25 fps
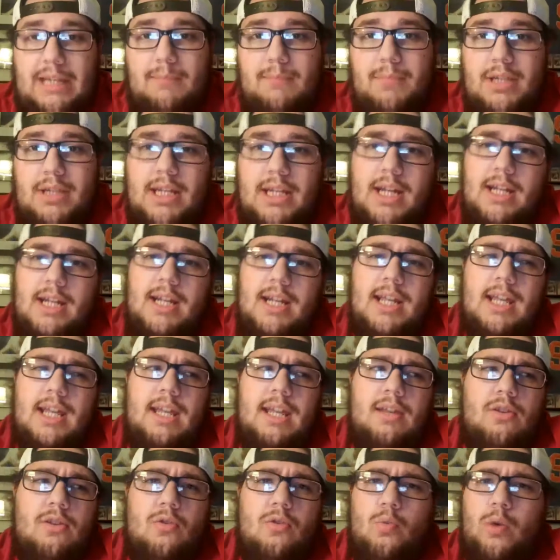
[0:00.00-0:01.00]
but yet they
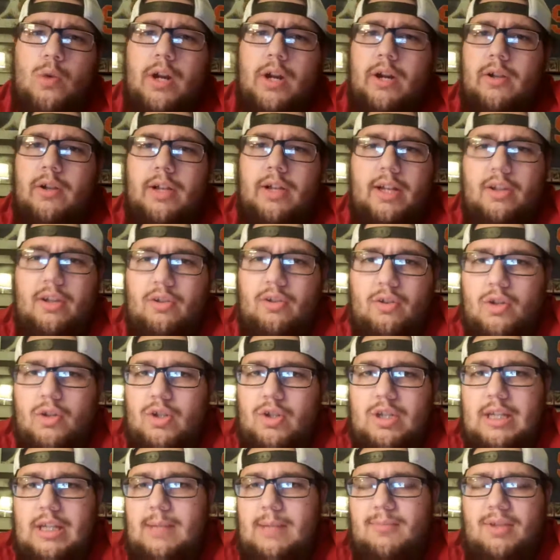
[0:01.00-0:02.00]
do well against good
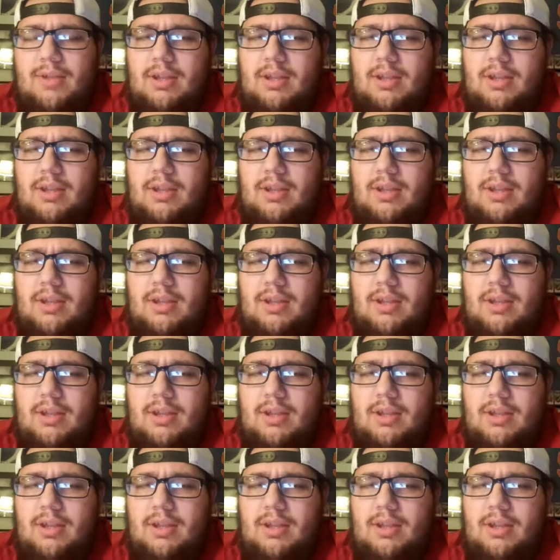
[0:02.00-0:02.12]
teams like